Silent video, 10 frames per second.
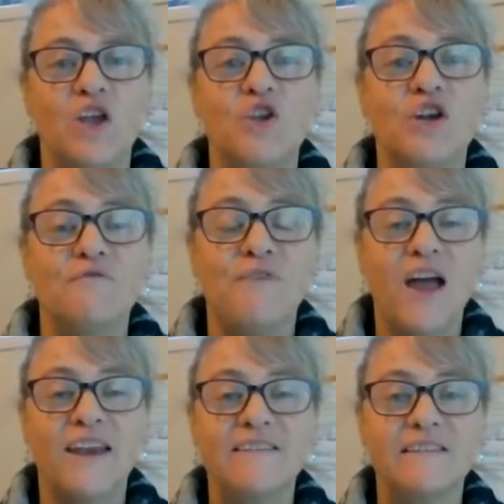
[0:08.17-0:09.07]
You can
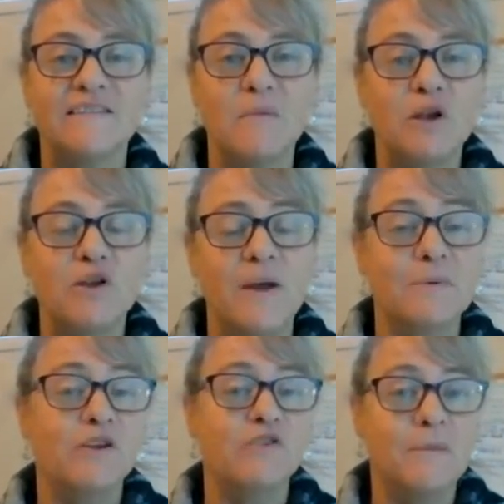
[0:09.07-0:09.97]
find us at
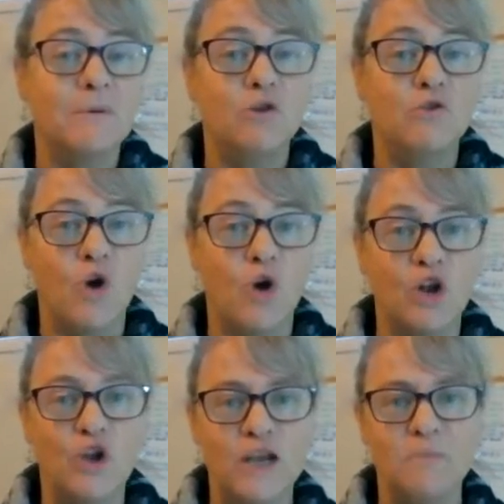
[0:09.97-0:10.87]

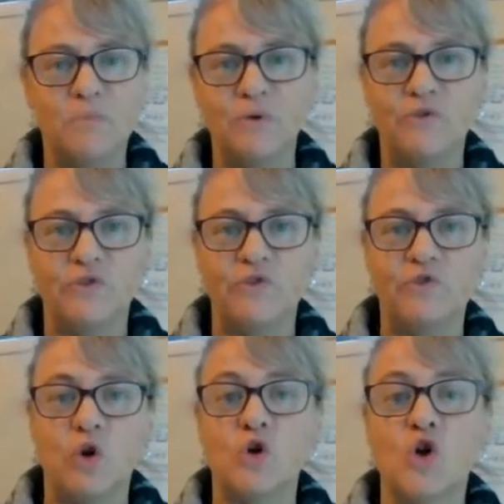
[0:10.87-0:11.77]

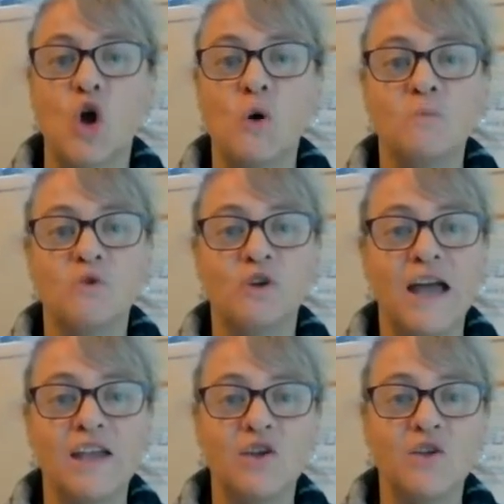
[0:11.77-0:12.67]

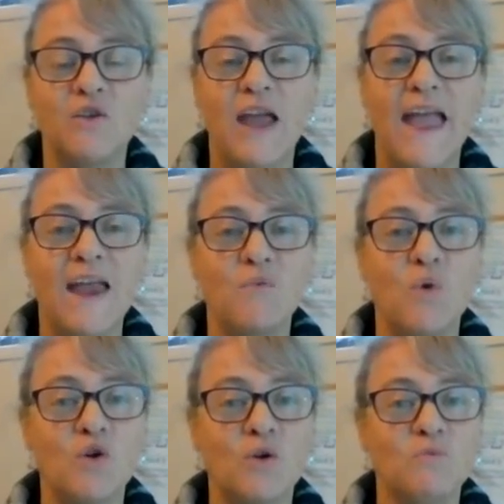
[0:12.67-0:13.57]
www.learningboosters.com.au and
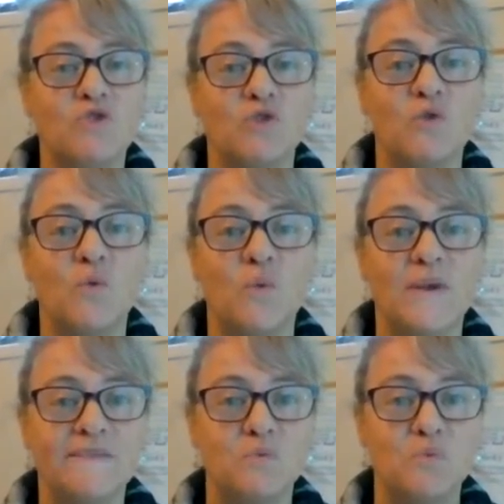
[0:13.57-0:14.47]
welcome to
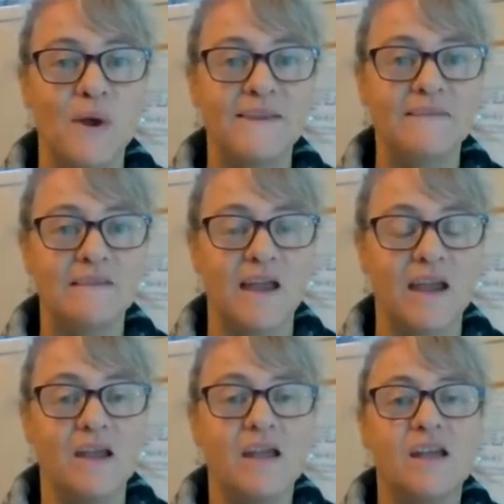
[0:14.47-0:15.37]
Wisdom Wednesday.